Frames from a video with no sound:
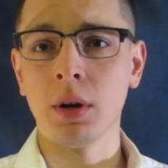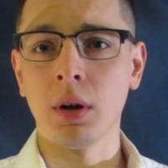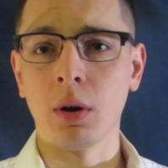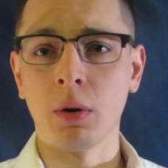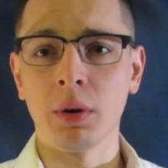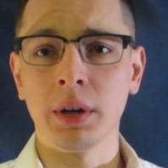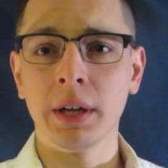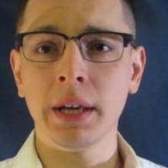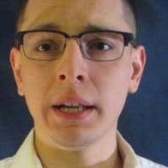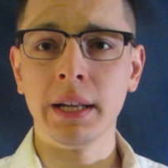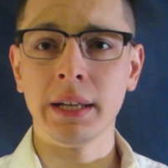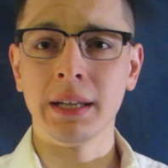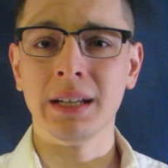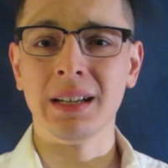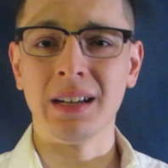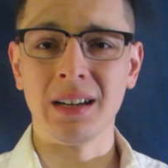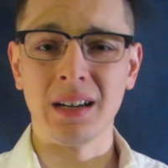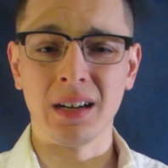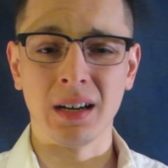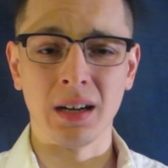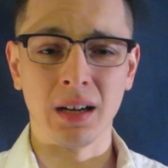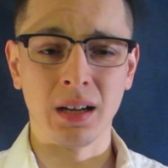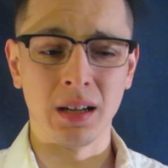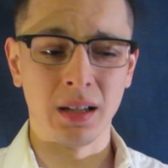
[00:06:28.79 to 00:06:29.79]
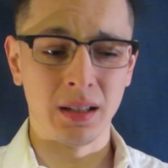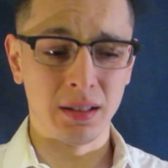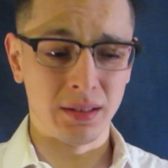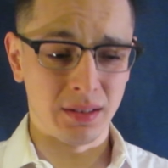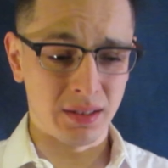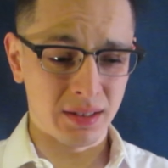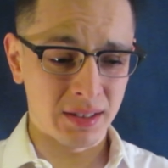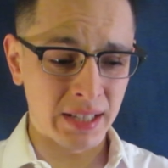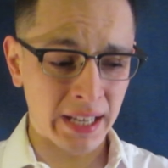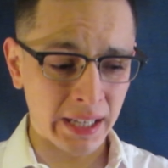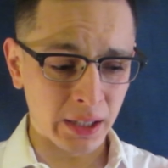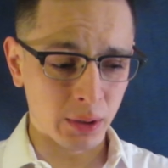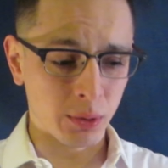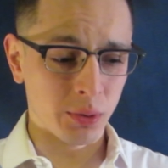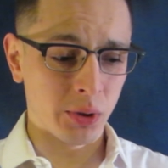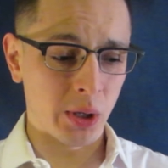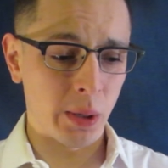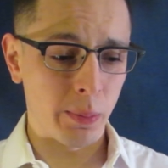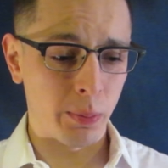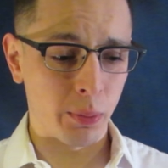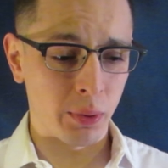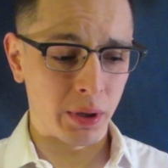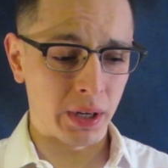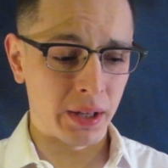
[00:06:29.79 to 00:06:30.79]
or getting tangled
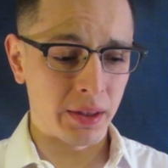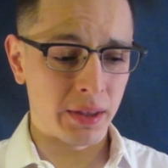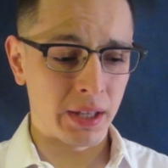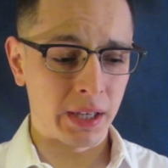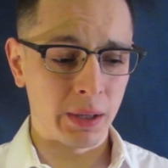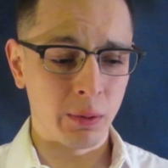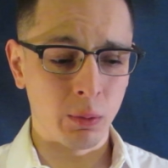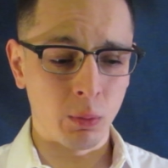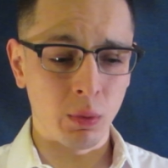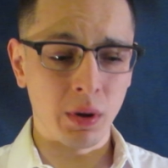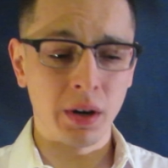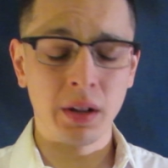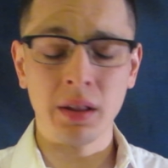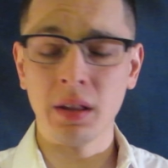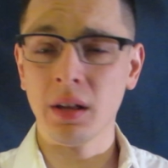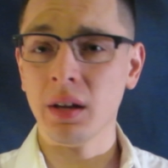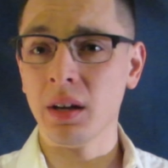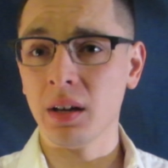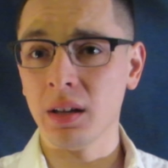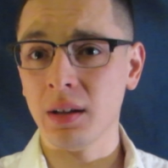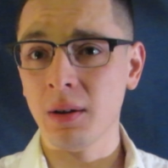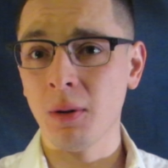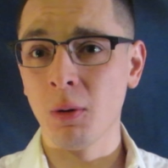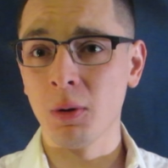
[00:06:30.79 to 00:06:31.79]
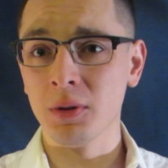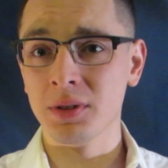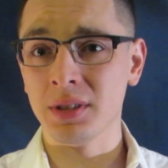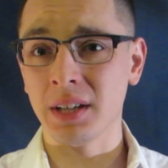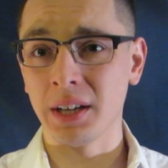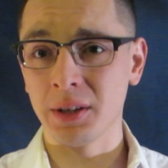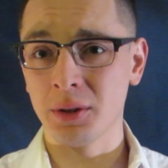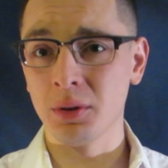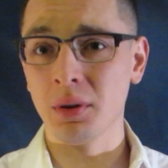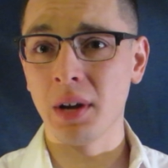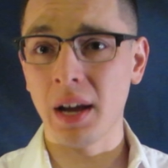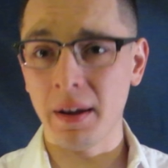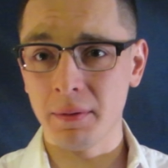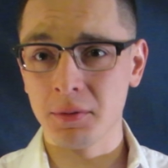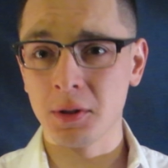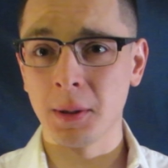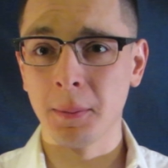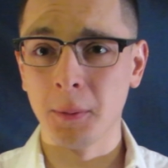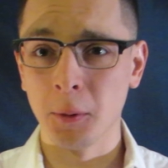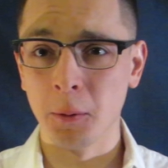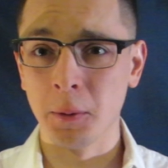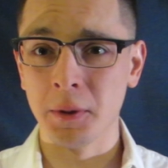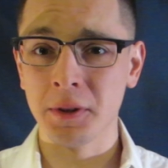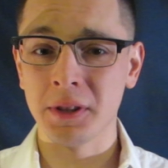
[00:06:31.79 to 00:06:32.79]
up or anything. One of the cords that I do have
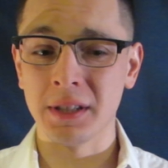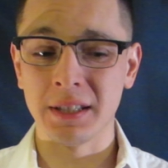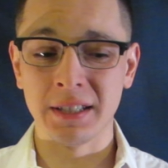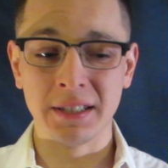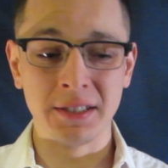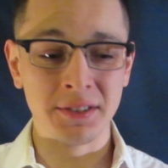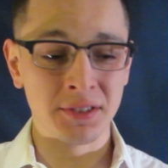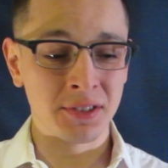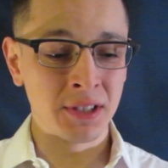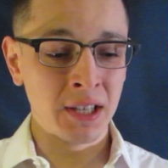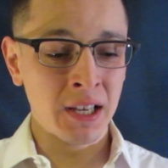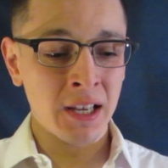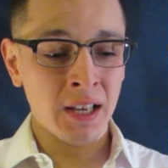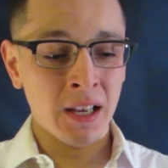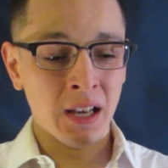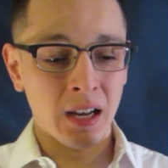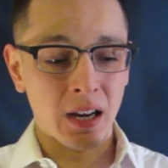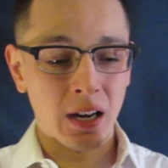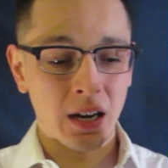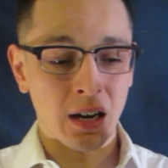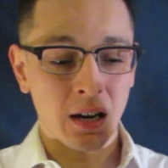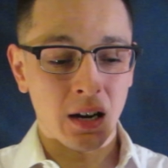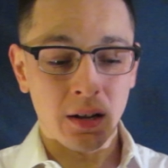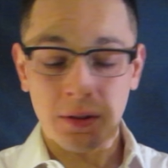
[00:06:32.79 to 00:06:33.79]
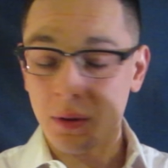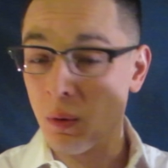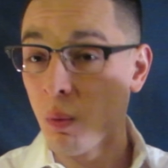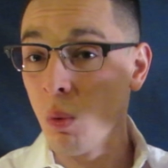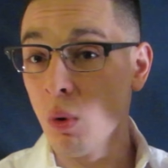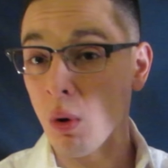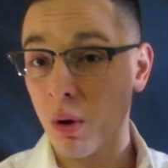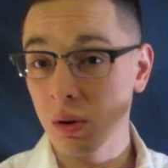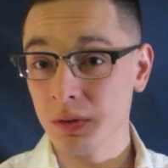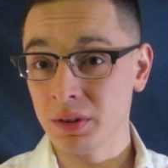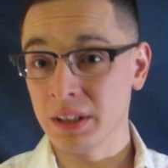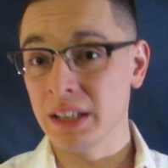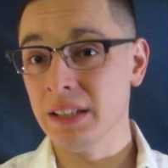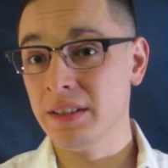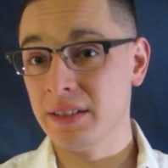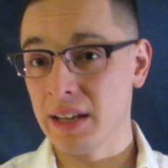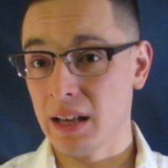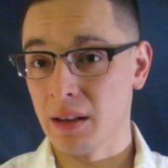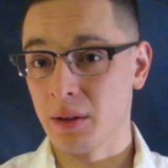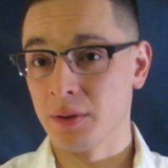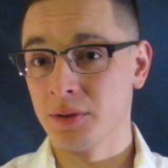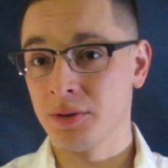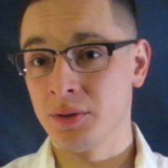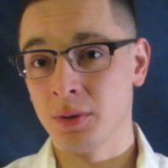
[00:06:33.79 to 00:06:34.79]
trouble with is the wall
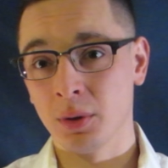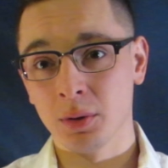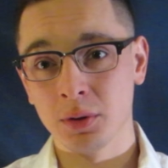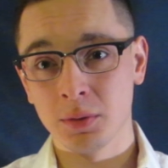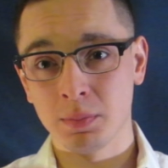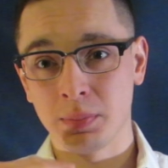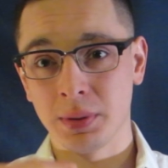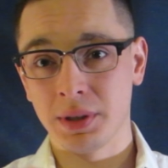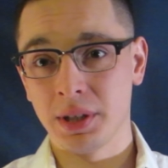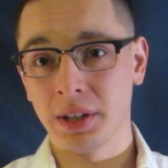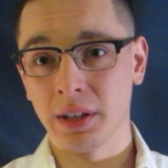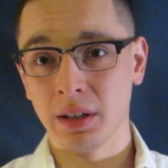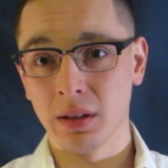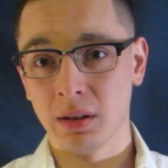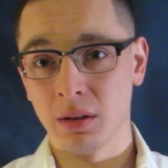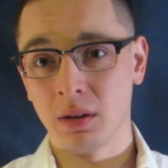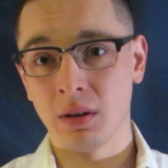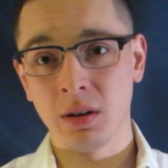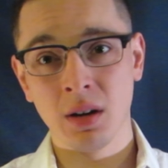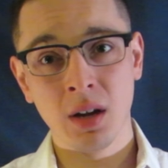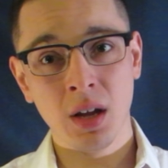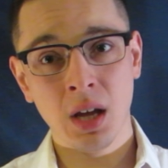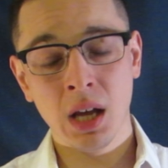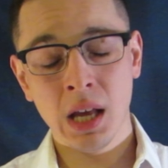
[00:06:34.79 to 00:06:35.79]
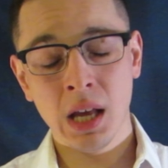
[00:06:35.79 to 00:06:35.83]
detailers. Those particular